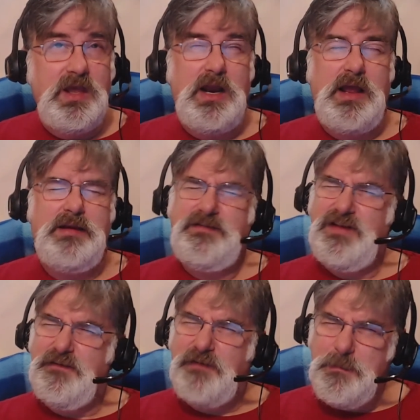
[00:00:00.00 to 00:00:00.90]
And
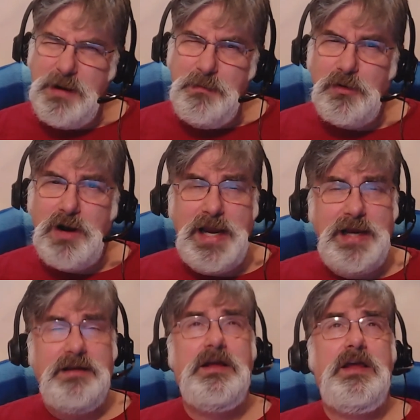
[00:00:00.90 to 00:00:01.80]
if I remember
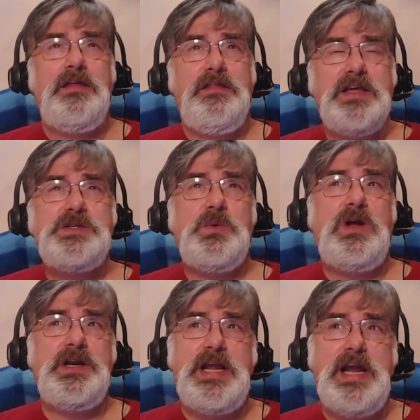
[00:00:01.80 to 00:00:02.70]
right, this
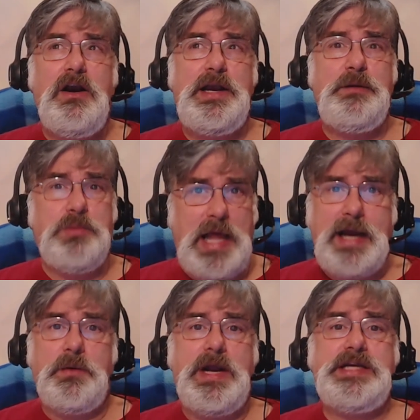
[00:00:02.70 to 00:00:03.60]
one carried
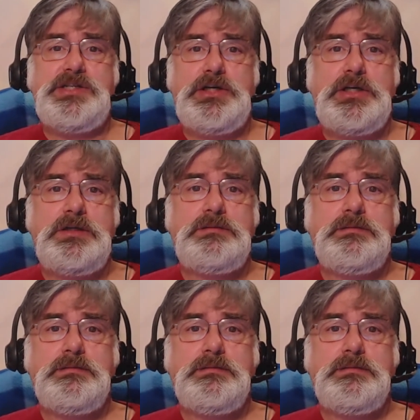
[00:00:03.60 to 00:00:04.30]
Black Razor.